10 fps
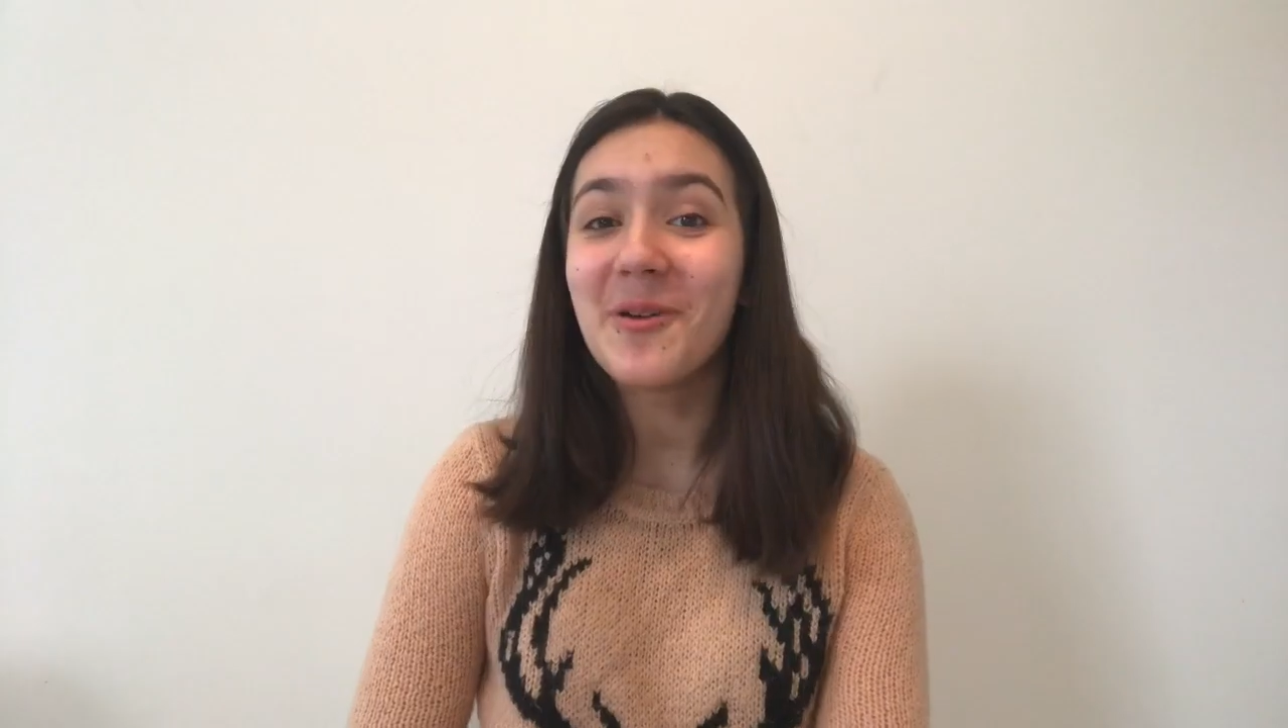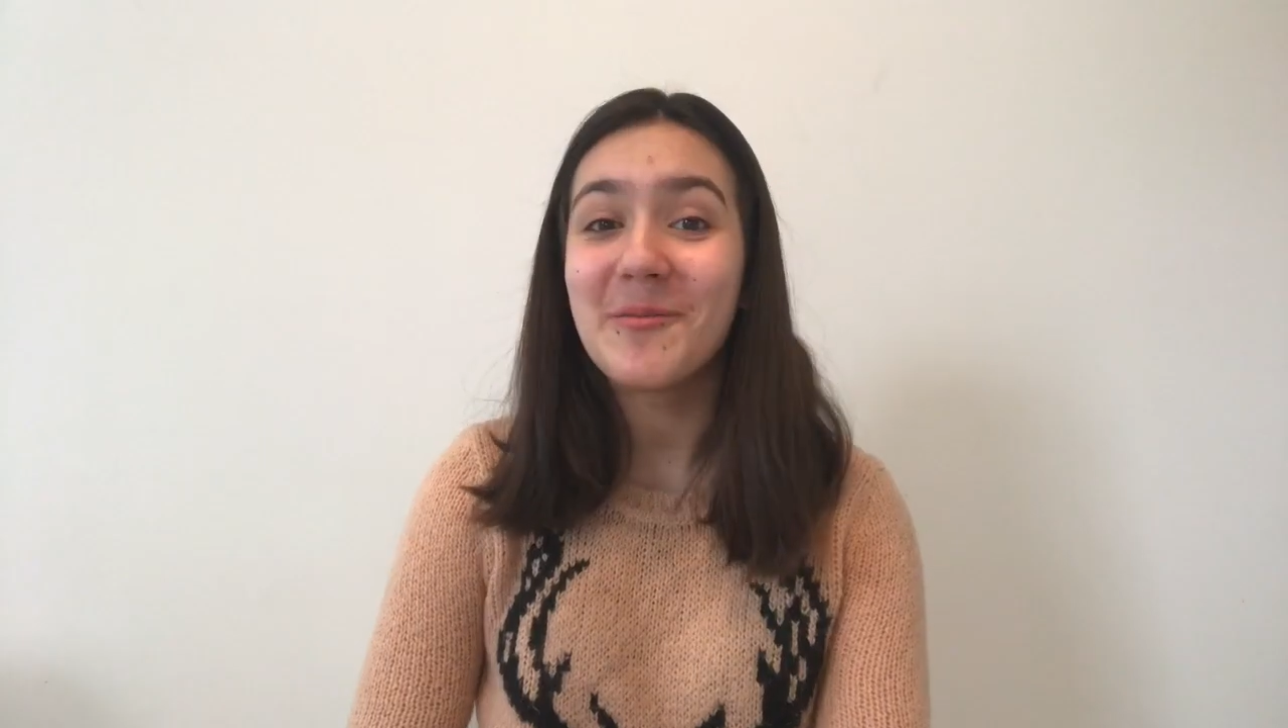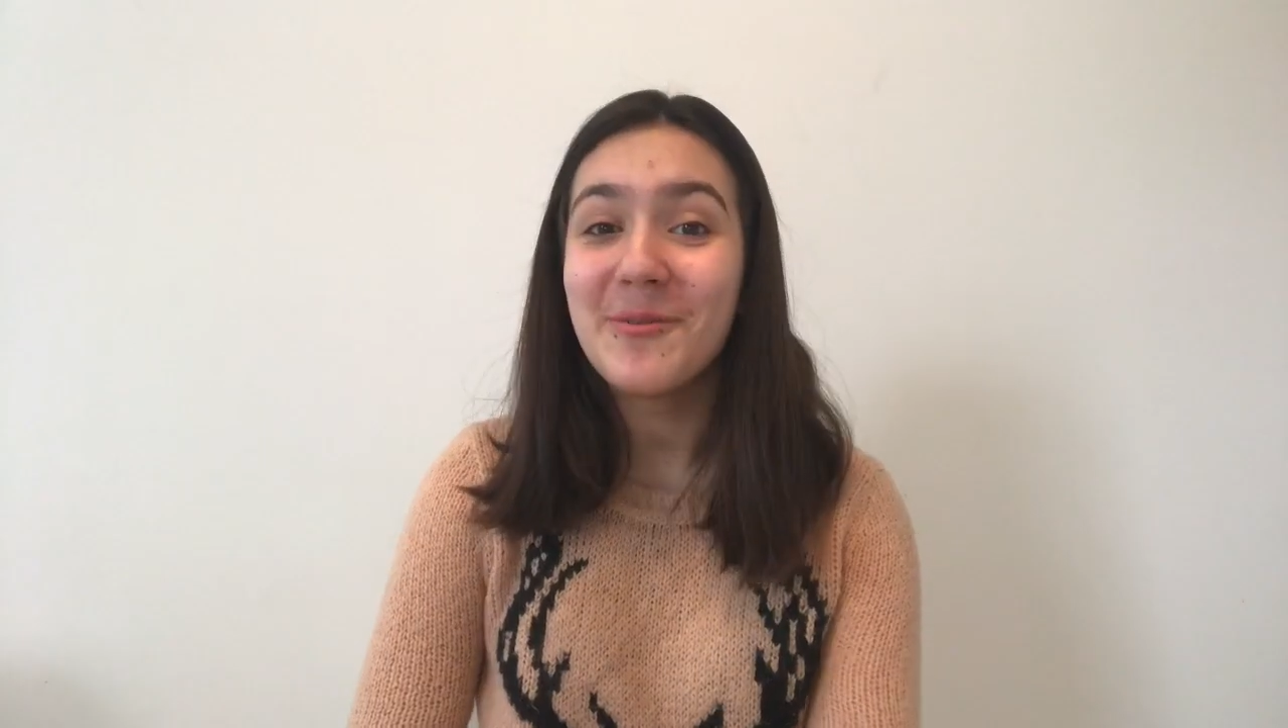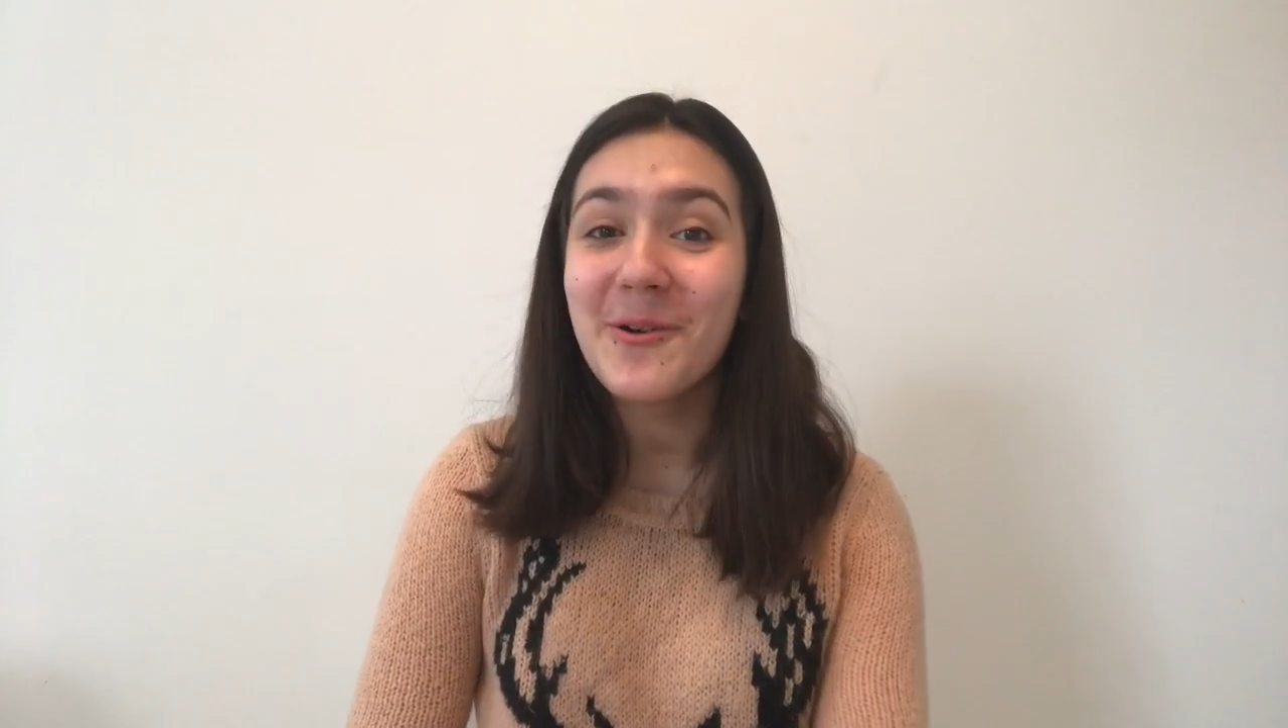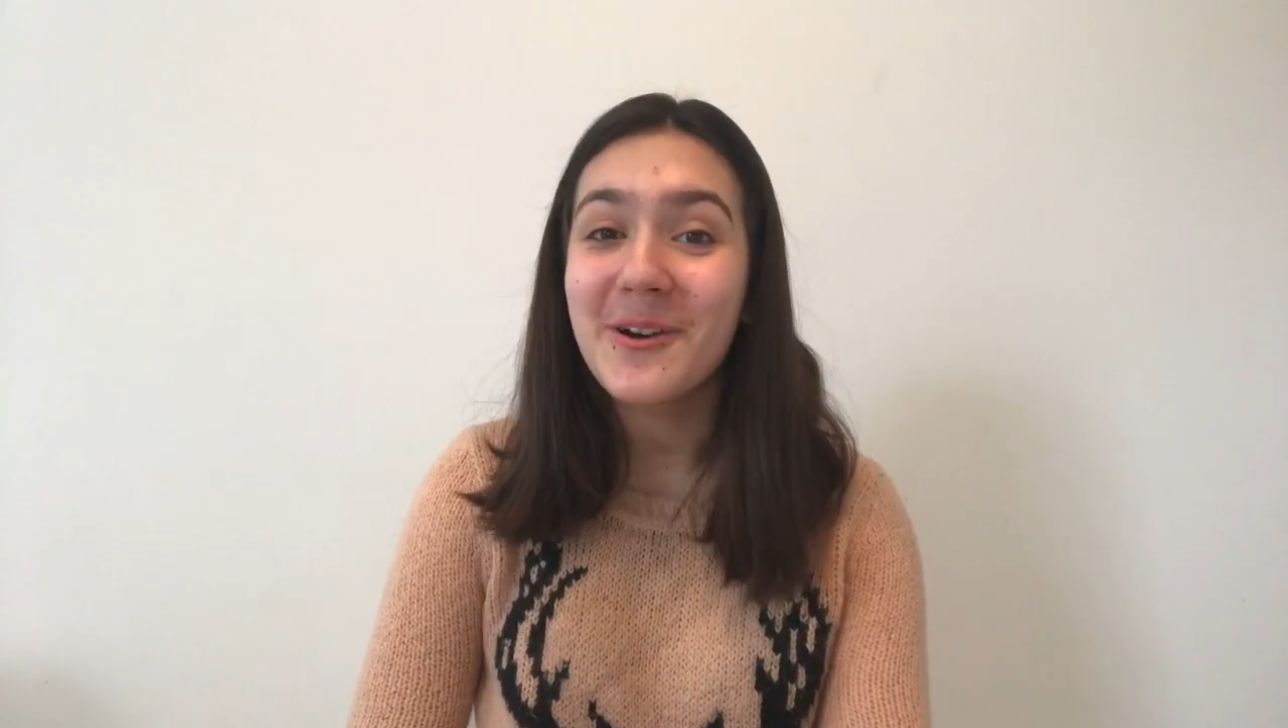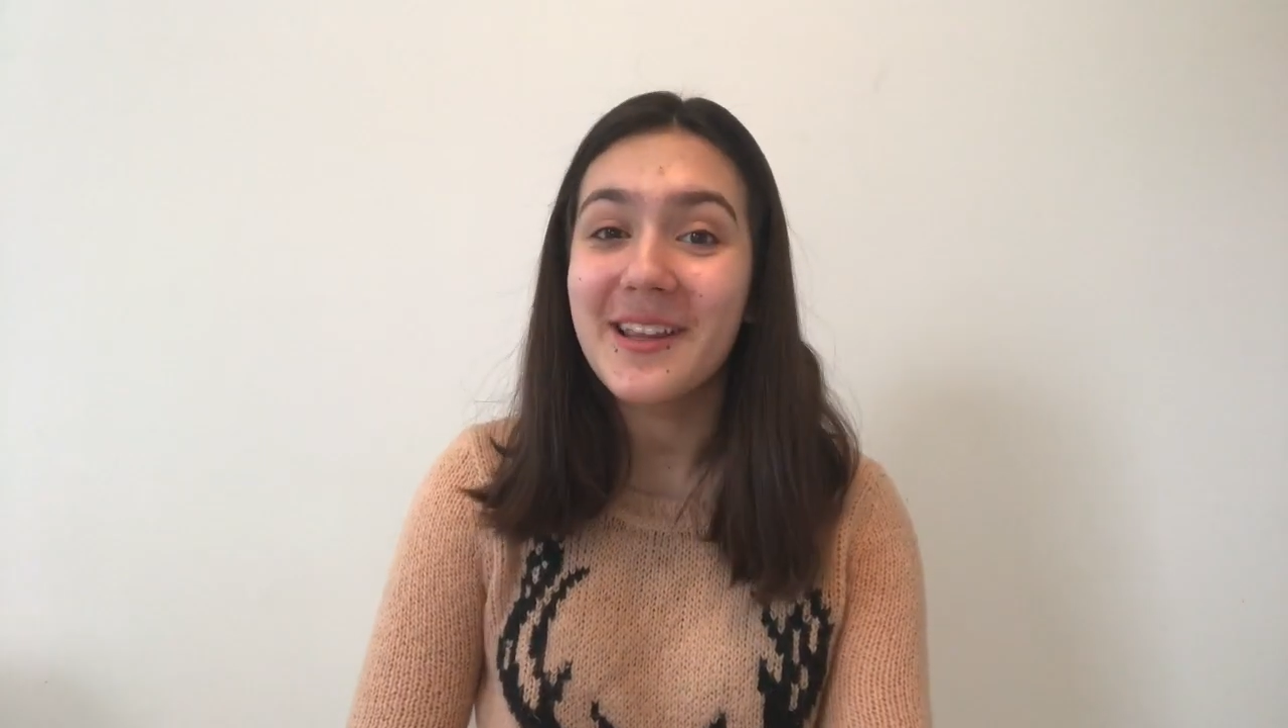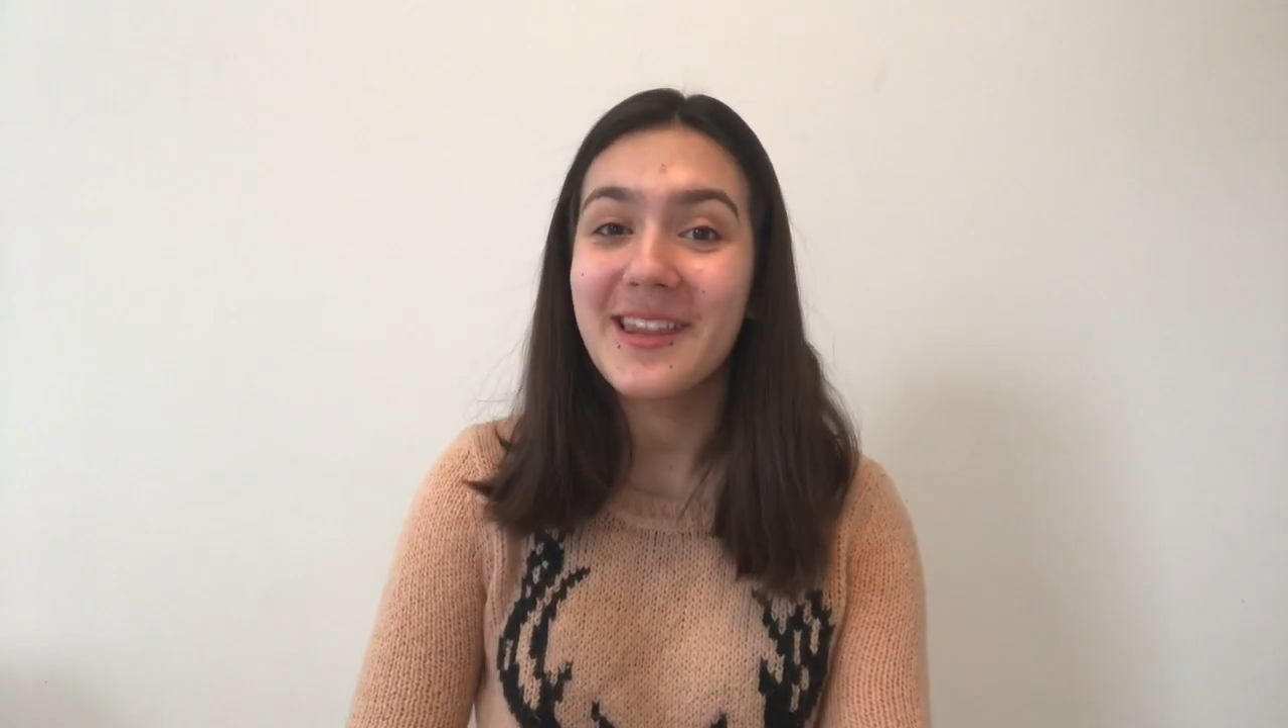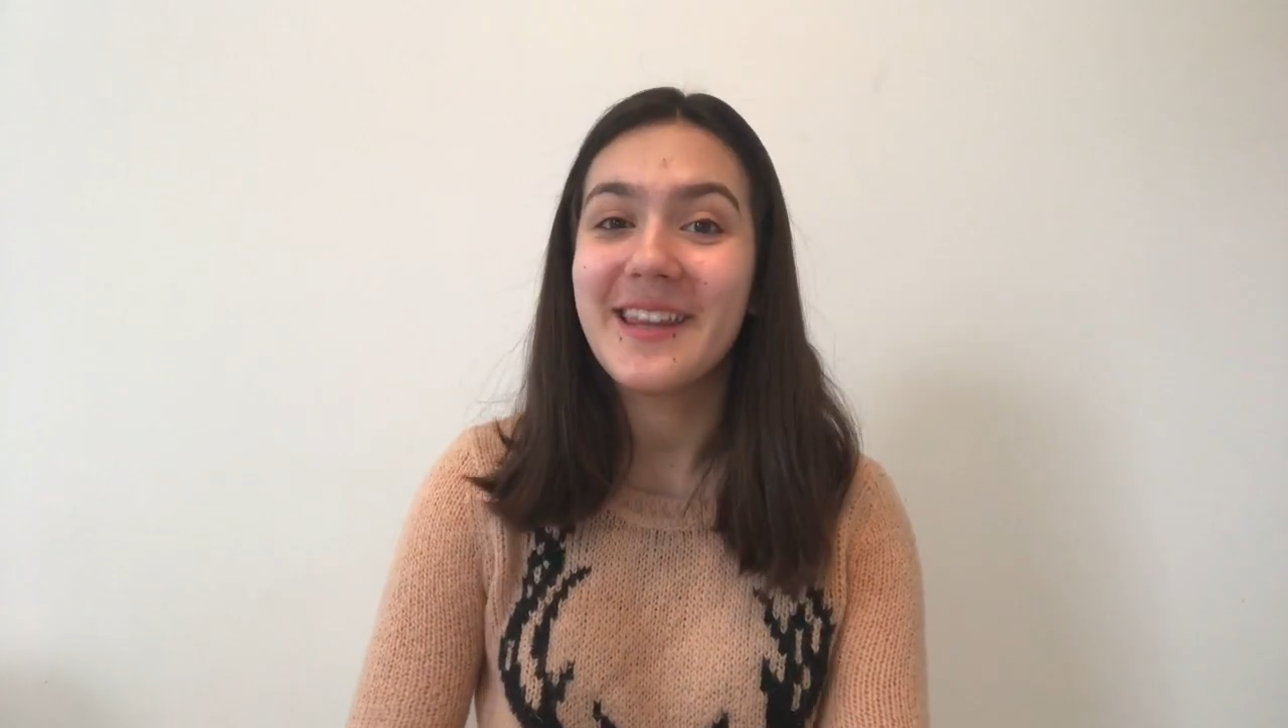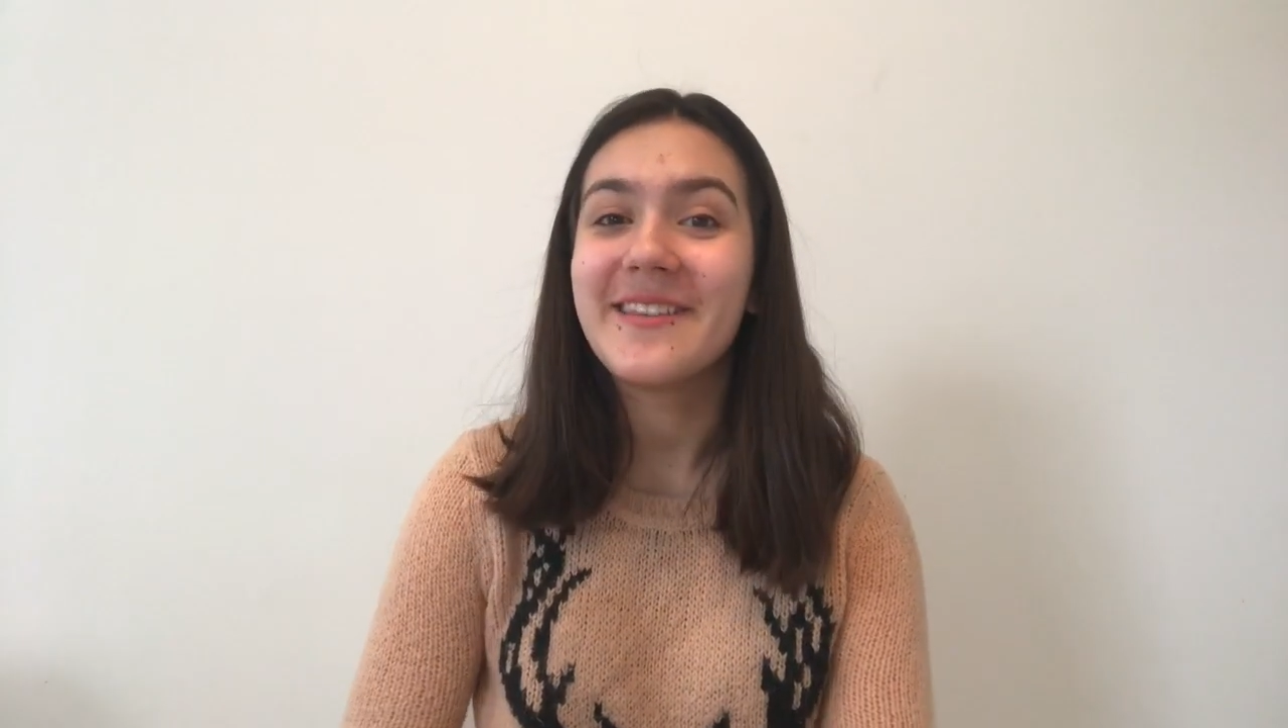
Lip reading: More importantly,